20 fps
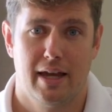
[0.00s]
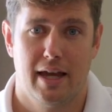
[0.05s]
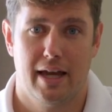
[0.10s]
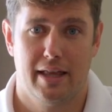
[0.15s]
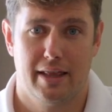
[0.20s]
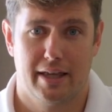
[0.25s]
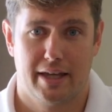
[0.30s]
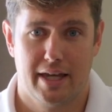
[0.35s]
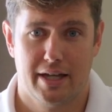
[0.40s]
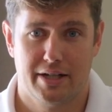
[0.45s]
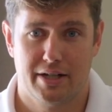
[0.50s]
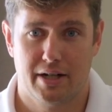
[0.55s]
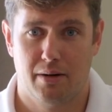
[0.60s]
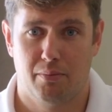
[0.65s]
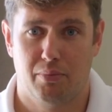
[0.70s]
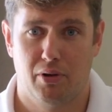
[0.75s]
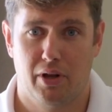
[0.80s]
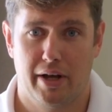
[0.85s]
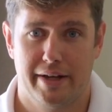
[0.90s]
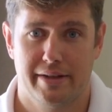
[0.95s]
and the kitchen
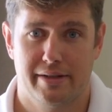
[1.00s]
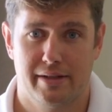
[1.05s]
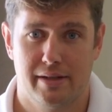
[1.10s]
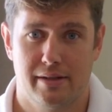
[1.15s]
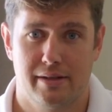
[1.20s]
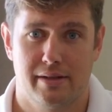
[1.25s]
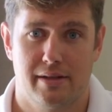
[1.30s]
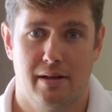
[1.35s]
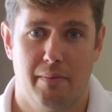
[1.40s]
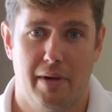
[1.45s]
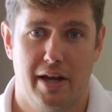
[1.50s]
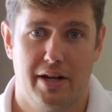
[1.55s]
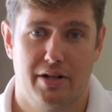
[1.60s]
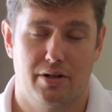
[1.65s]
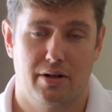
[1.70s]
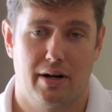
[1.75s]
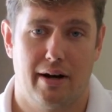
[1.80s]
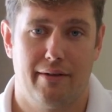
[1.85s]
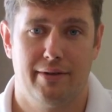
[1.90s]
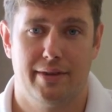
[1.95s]
appliances to make
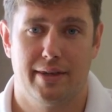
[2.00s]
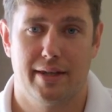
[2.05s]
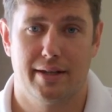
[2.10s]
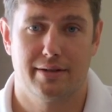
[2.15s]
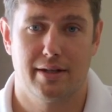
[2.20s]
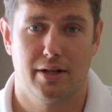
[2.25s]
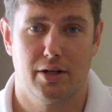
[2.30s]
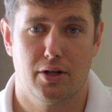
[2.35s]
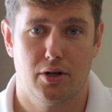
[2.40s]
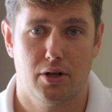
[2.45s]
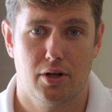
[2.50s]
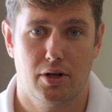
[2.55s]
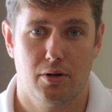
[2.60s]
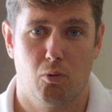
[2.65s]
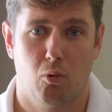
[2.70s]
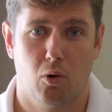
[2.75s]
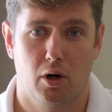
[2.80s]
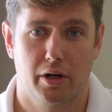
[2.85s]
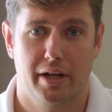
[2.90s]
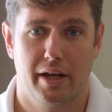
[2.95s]
sure everything's in good
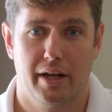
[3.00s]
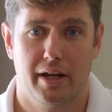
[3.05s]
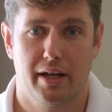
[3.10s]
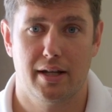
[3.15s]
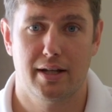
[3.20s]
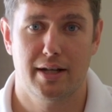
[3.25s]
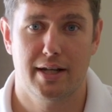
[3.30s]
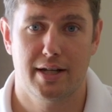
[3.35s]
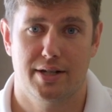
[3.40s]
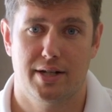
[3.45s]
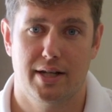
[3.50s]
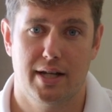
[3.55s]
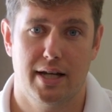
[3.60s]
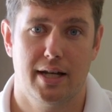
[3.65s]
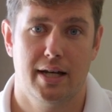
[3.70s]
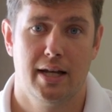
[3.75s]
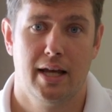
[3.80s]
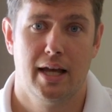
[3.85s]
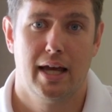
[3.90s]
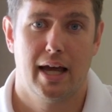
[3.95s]
working
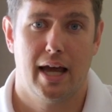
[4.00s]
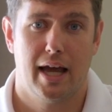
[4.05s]
condition,